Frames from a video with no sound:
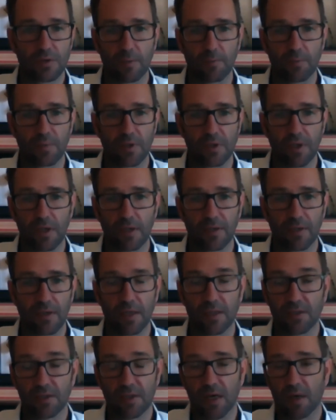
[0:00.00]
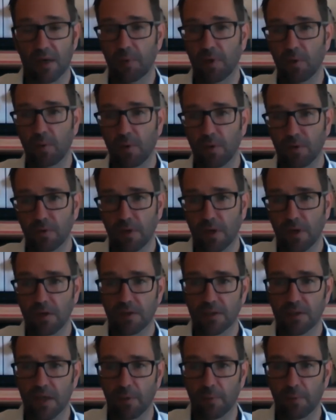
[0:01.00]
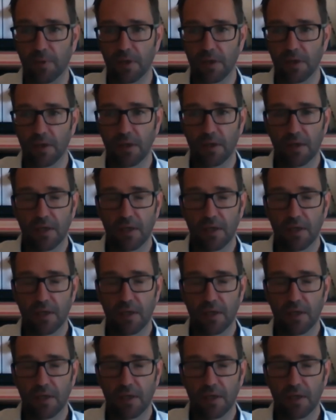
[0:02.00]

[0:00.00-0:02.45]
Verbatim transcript: something. It's coming. We all know it's coming.